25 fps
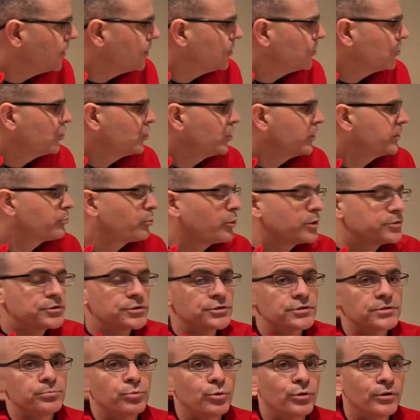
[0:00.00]
With pressure
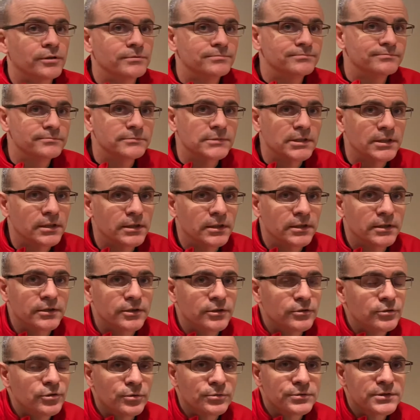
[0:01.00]
support,
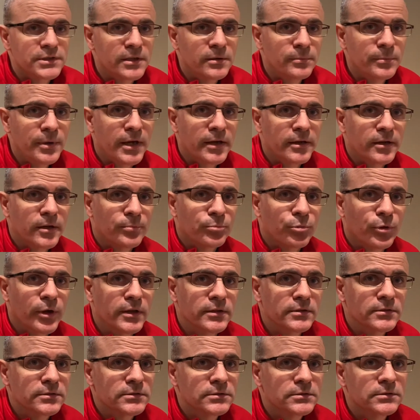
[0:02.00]
you don't set a backup
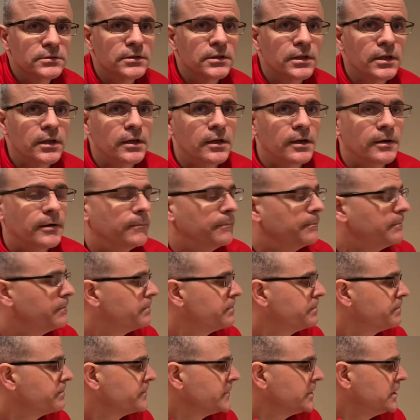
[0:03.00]
rate.
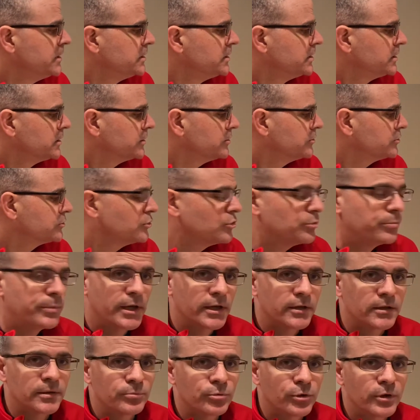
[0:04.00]
There's no
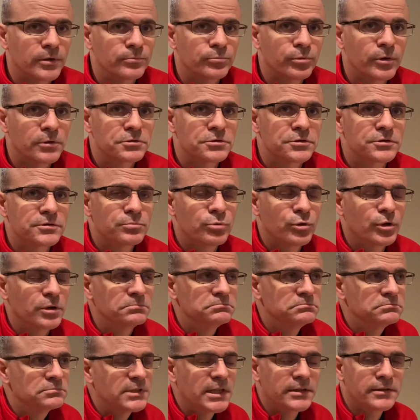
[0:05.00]
backup rate in pressure support.
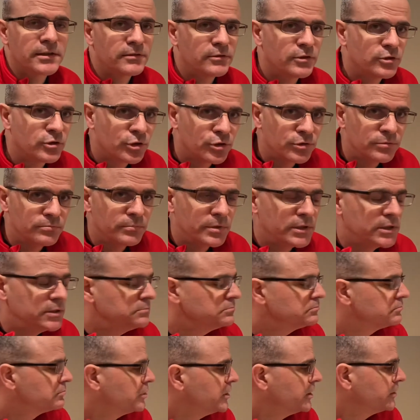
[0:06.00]
Not that there couldn't be,
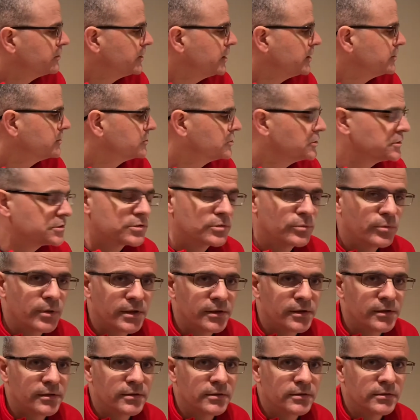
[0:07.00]
but that's just the way
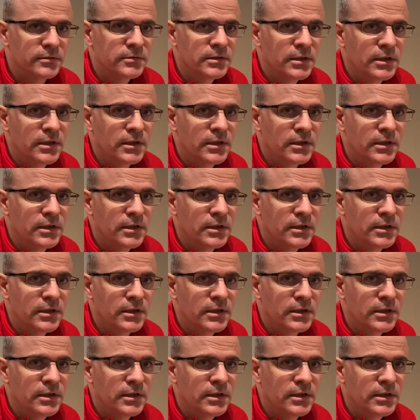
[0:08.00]
that the